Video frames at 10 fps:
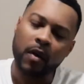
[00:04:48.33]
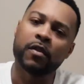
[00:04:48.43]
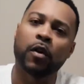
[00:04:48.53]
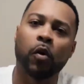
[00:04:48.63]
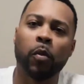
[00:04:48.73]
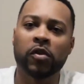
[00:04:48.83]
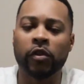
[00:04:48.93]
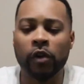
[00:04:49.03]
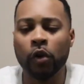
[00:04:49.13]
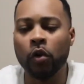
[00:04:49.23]
So what
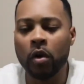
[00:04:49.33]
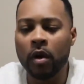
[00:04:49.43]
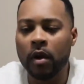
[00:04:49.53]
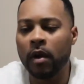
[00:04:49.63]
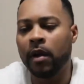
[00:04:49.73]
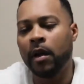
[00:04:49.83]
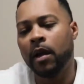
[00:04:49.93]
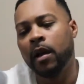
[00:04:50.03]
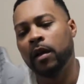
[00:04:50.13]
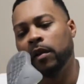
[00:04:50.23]
you do,
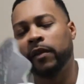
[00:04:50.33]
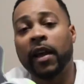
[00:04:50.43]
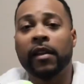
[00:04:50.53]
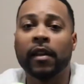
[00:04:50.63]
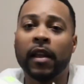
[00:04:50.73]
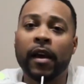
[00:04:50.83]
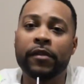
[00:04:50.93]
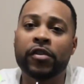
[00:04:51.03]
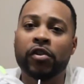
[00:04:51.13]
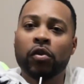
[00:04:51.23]
you take the left
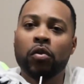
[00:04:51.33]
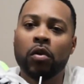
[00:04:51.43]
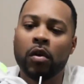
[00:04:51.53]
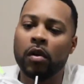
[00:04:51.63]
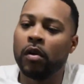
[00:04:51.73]
shoe,